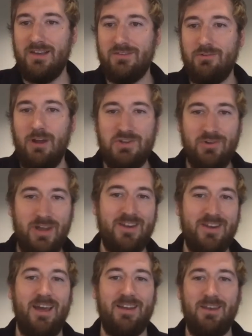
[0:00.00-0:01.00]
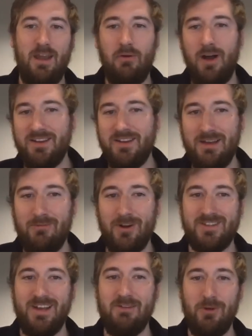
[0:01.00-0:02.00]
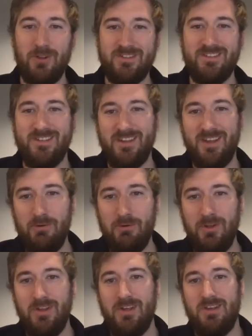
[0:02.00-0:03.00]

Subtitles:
graduated and had no idea what I wanted to do.